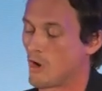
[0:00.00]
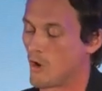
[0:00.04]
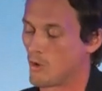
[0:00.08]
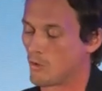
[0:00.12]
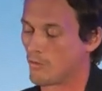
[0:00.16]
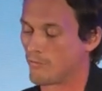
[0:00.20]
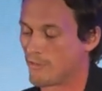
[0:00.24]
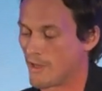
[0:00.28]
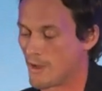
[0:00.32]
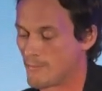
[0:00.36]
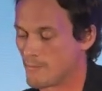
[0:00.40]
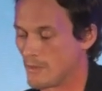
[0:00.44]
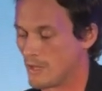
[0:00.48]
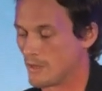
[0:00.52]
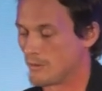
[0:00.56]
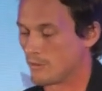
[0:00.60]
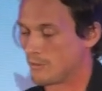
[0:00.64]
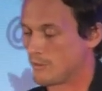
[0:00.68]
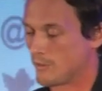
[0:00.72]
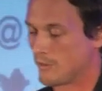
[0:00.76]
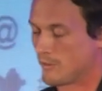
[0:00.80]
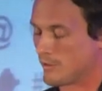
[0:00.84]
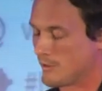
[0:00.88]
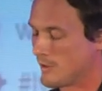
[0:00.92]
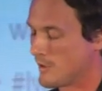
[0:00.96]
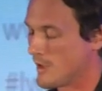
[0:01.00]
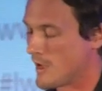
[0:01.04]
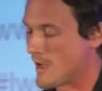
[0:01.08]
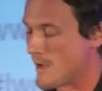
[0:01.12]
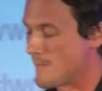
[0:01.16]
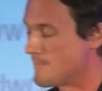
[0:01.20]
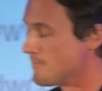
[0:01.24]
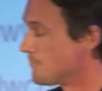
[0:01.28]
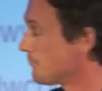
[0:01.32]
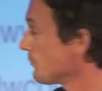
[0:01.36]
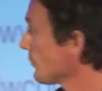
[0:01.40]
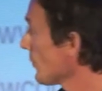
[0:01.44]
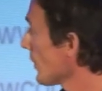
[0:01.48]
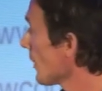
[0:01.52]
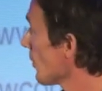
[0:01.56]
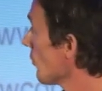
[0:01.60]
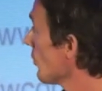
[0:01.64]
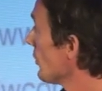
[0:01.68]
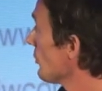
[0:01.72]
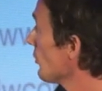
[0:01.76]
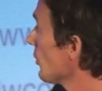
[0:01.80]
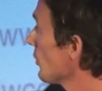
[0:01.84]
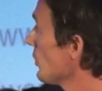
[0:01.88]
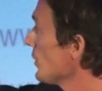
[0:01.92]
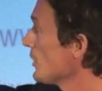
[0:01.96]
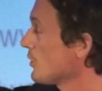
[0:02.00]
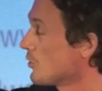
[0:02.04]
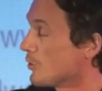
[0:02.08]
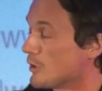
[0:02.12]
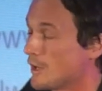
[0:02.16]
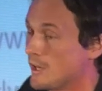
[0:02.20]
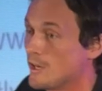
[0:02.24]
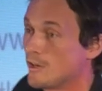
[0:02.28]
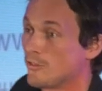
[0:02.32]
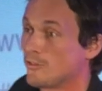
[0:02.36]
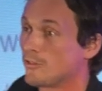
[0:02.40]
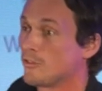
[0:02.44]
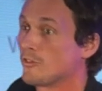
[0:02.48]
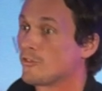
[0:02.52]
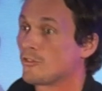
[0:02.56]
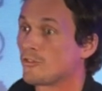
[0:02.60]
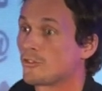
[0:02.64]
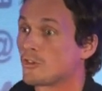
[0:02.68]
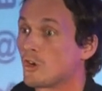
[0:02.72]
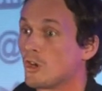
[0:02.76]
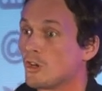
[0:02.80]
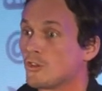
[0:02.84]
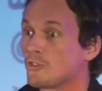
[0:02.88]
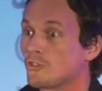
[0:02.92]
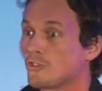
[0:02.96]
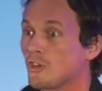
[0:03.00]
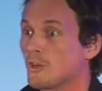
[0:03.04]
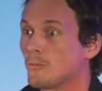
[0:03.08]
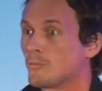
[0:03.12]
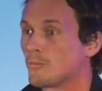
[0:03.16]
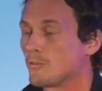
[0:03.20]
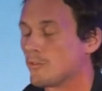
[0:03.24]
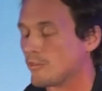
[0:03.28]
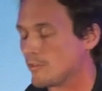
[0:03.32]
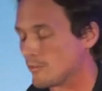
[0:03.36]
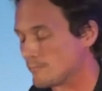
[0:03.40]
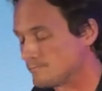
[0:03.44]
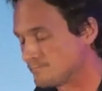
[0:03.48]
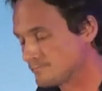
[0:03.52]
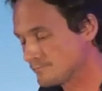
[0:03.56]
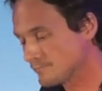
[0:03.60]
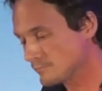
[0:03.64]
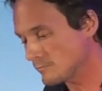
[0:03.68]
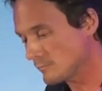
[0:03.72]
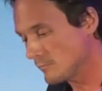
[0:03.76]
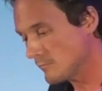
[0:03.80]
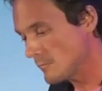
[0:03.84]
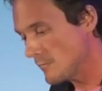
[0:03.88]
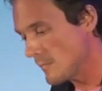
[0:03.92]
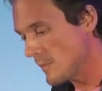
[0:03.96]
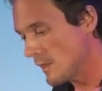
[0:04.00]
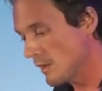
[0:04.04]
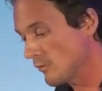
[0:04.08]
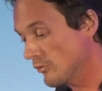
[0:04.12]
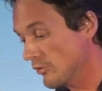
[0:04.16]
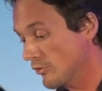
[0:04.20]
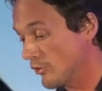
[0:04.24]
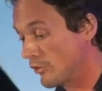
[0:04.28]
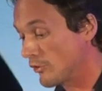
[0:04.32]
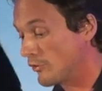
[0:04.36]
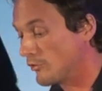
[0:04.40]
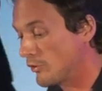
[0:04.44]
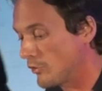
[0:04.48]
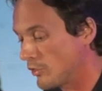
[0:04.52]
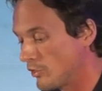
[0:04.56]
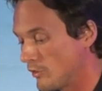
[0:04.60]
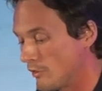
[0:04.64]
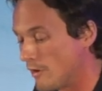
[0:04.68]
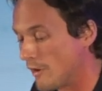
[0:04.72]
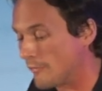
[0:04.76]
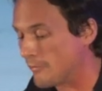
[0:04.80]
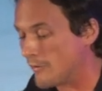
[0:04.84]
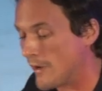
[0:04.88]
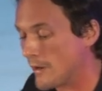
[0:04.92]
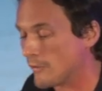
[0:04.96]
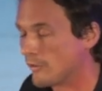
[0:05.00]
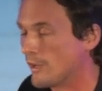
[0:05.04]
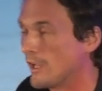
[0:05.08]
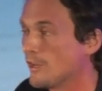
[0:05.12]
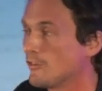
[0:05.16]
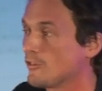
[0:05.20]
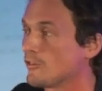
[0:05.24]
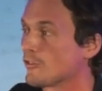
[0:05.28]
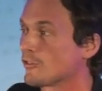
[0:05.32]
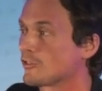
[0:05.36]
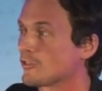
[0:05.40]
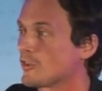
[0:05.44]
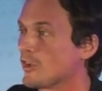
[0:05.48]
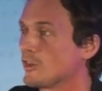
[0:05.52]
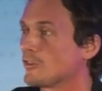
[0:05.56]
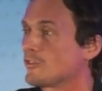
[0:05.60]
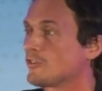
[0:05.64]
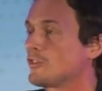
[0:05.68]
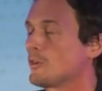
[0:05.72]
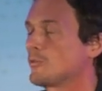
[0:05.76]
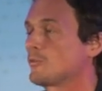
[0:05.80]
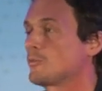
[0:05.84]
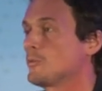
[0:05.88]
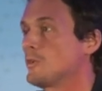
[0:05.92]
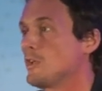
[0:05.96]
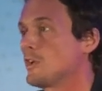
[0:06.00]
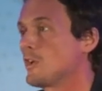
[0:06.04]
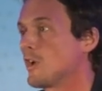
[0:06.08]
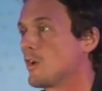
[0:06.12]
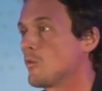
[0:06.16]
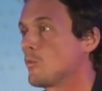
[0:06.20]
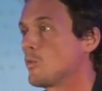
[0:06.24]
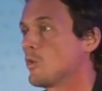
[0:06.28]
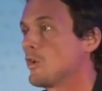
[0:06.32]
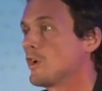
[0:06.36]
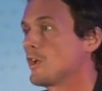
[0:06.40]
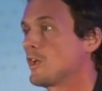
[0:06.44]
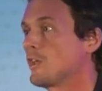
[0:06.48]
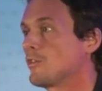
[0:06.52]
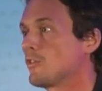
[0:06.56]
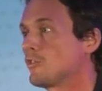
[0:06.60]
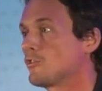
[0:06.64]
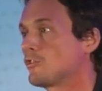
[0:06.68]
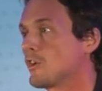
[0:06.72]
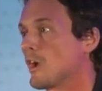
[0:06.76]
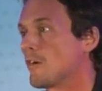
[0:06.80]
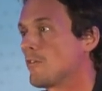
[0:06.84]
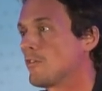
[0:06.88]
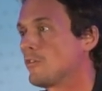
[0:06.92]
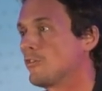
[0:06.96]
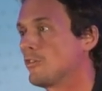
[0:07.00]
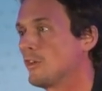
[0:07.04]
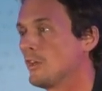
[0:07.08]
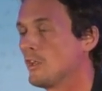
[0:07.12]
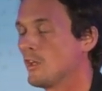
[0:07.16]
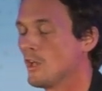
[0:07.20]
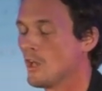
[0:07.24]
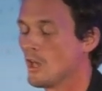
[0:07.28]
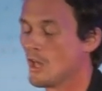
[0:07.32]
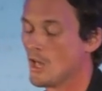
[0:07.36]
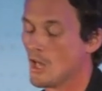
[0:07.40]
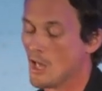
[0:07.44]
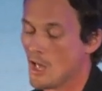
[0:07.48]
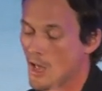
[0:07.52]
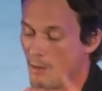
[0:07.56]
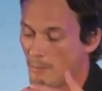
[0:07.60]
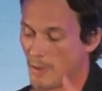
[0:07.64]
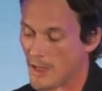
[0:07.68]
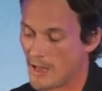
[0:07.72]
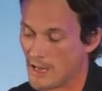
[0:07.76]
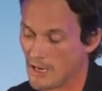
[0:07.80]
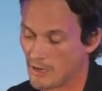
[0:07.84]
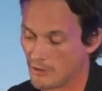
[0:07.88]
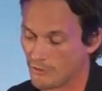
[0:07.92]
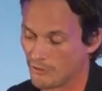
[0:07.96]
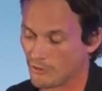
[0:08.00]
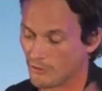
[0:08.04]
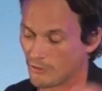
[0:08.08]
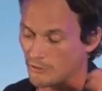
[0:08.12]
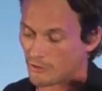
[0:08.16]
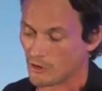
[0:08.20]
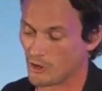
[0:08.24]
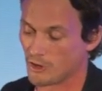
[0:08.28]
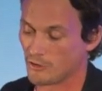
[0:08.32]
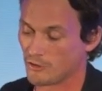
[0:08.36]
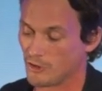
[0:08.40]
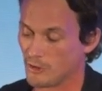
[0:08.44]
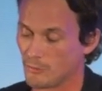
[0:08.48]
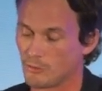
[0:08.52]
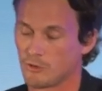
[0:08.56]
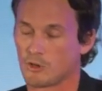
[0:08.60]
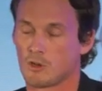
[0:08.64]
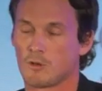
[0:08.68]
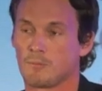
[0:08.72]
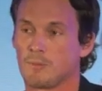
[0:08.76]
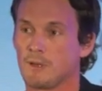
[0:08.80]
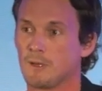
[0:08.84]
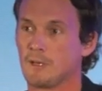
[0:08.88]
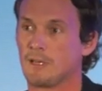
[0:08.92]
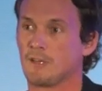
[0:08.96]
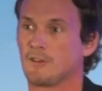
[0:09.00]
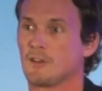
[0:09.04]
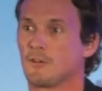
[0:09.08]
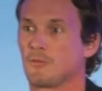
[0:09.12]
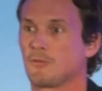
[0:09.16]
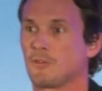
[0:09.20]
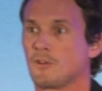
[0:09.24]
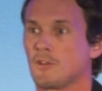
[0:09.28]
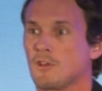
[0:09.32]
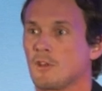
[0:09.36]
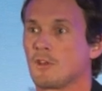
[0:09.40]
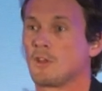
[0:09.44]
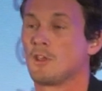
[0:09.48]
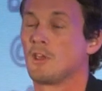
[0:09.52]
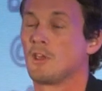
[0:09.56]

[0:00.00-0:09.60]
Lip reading: whole of that month. We do a thing called innocent scholarships. So there are foundation scholarships where you go and work in the charity, but innocent scholarships are completely different.